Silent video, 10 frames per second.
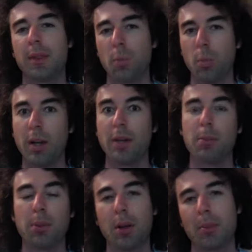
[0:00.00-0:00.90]

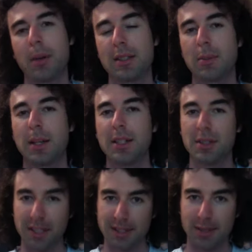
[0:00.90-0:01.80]
what Blog Mastermind
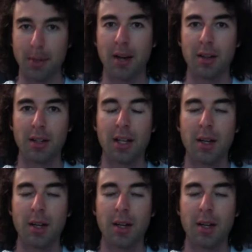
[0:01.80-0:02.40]
is about,